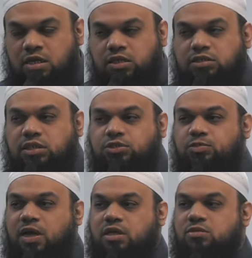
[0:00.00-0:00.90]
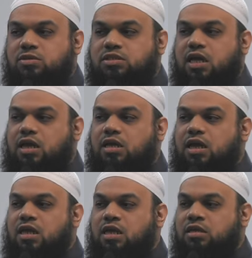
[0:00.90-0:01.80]
He says subhanahu wa
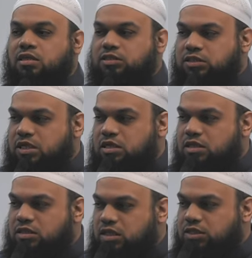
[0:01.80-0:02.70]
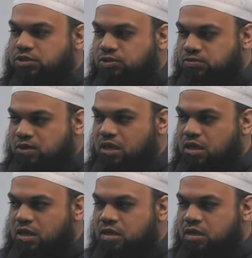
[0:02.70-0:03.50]
ta'ala concerning these three